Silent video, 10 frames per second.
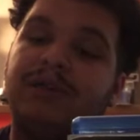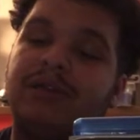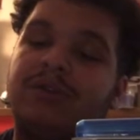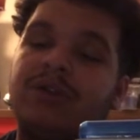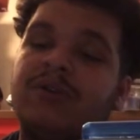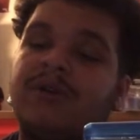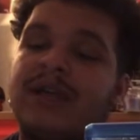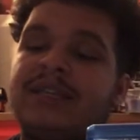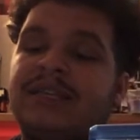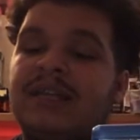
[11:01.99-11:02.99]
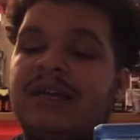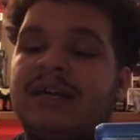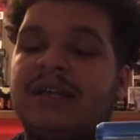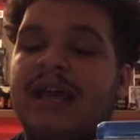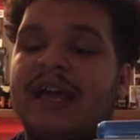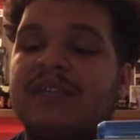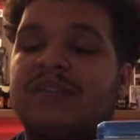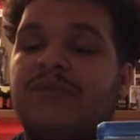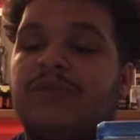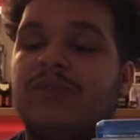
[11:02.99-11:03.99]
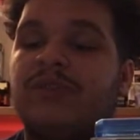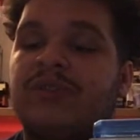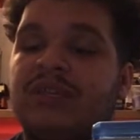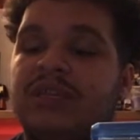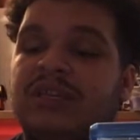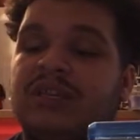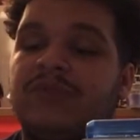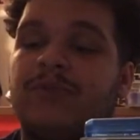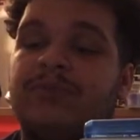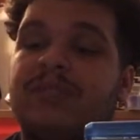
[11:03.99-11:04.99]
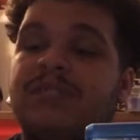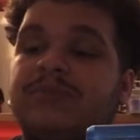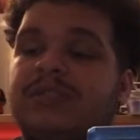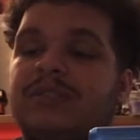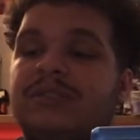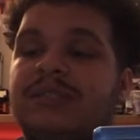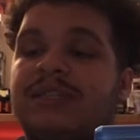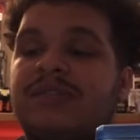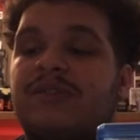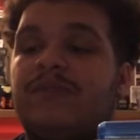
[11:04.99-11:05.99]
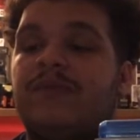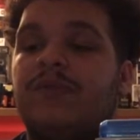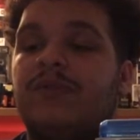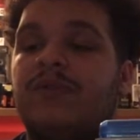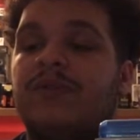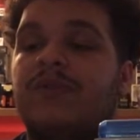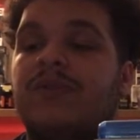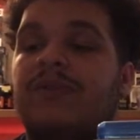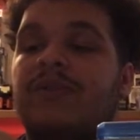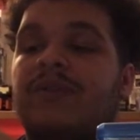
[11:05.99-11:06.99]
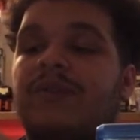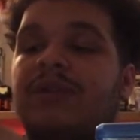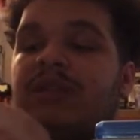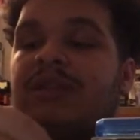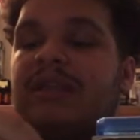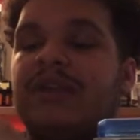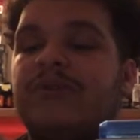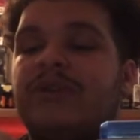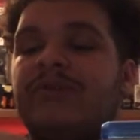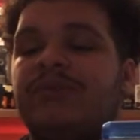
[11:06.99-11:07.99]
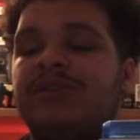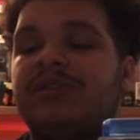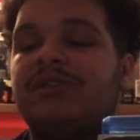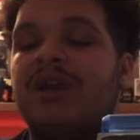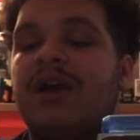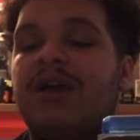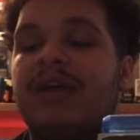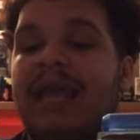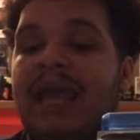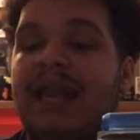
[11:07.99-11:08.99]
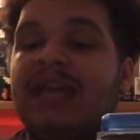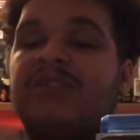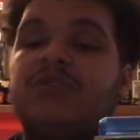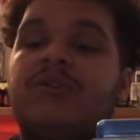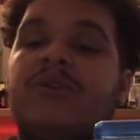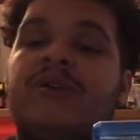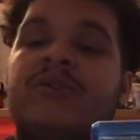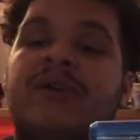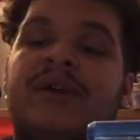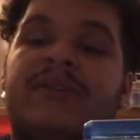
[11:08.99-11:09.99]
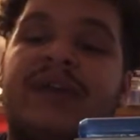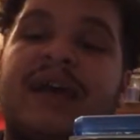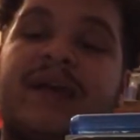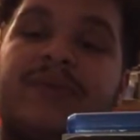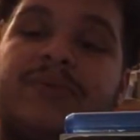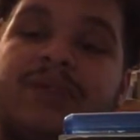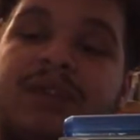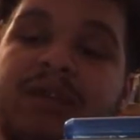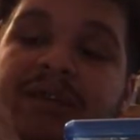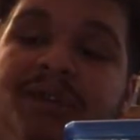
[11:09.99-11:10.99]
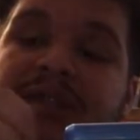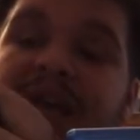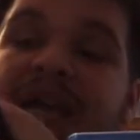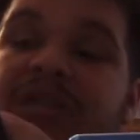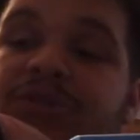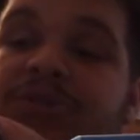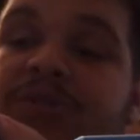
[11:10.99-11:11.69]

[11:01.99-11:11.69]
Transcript: No, I did not ask for the replacement disc for... There was an issue going around that the theatrical